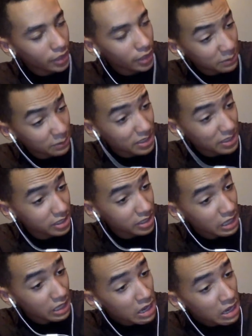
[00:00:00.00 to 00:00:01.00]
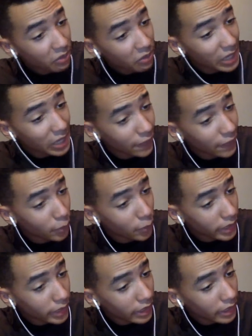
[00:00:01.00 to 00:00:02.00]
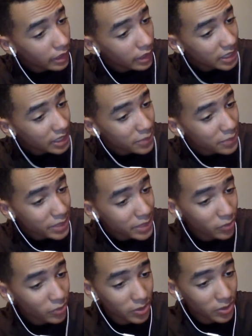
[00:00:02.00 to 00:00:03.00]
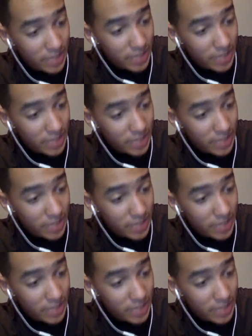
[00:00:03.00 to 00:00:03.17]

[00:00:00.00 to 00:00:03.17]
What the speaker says: especially when you haven't played a Smash Bros.